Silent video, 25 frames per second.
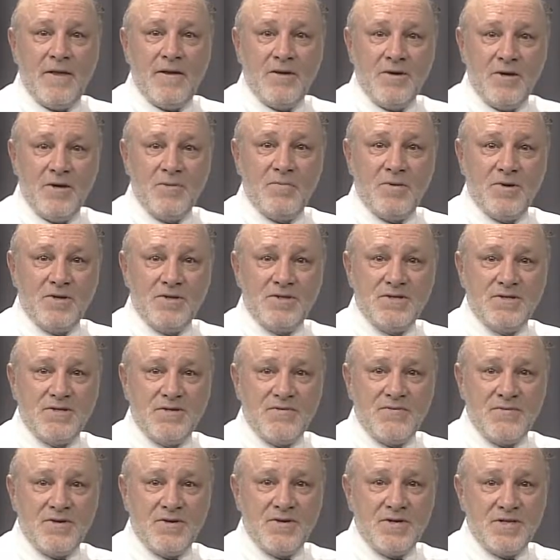Your purchase
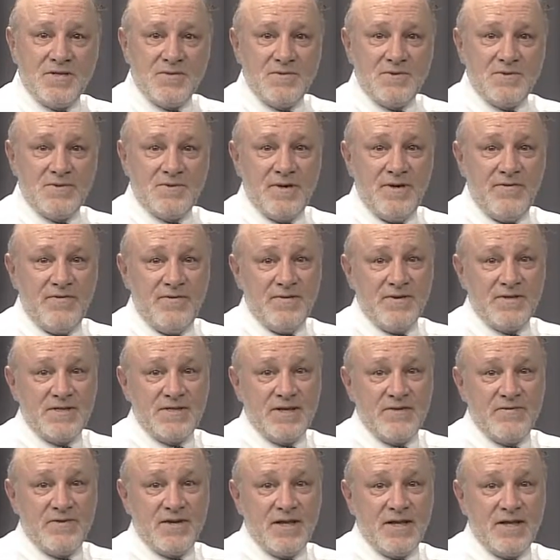of a Christmas tree from the
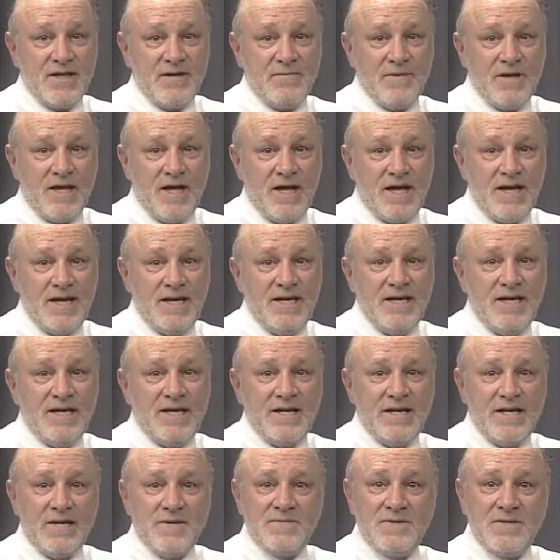Civic Club lot
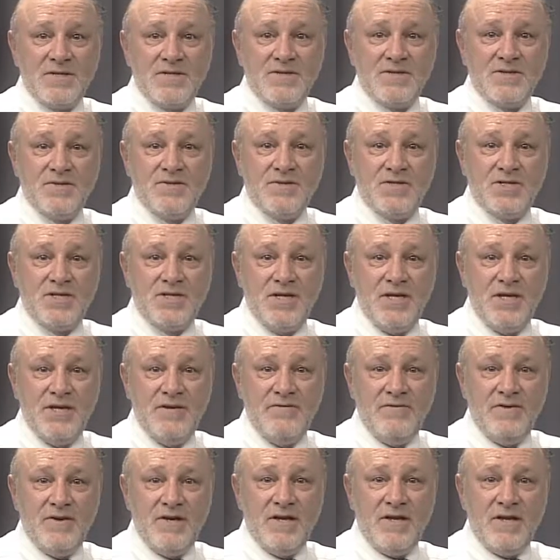helps us to
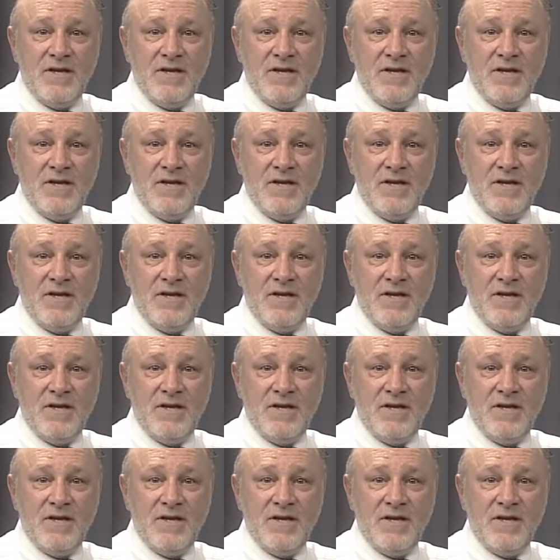achieve